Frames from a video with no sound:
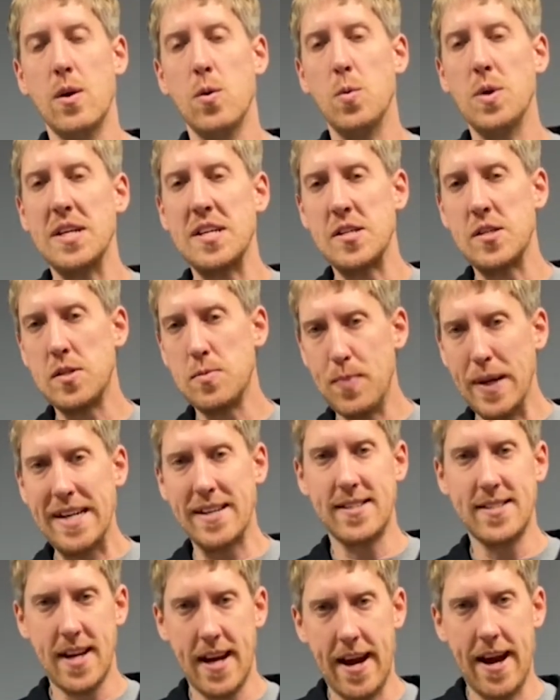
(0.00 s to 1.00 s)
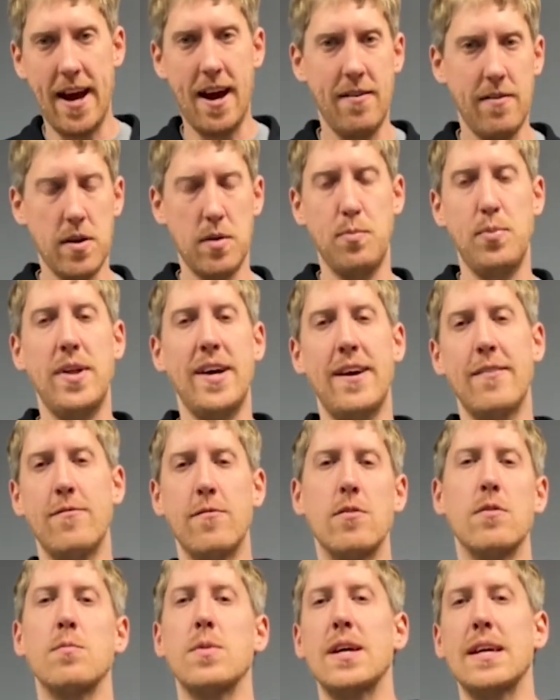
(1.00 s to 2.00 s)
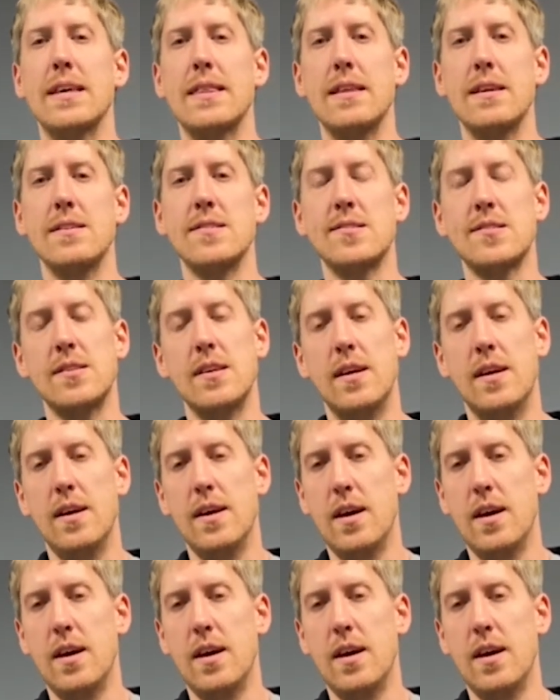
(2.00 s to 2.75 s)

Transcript: would expect to have on a platform like this.